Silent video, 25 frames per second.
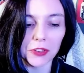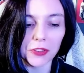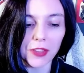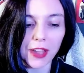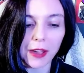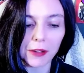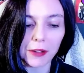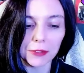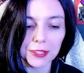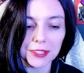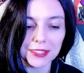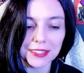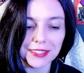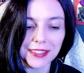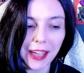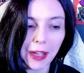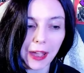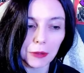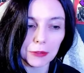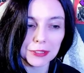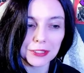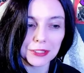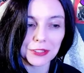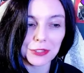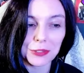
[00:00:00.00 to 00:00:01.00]
That was that
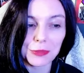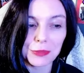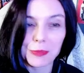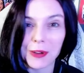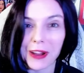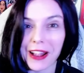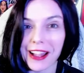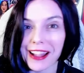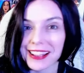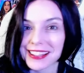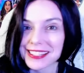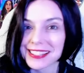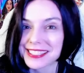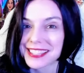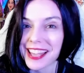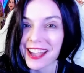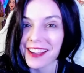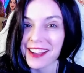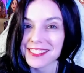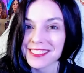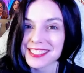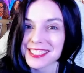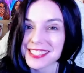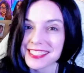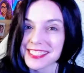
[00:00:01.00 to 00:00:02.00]
was a surprise.
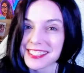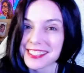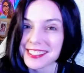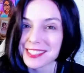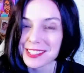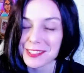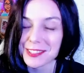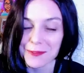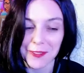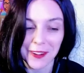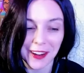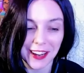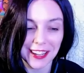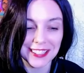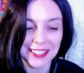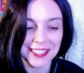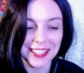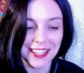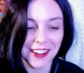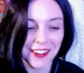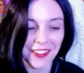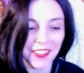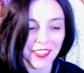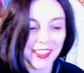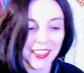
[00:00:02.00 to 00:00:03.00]
That was a little surprise
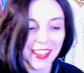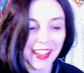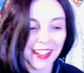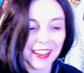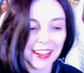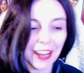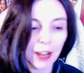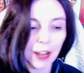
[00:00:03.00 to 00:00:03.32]
there at the end.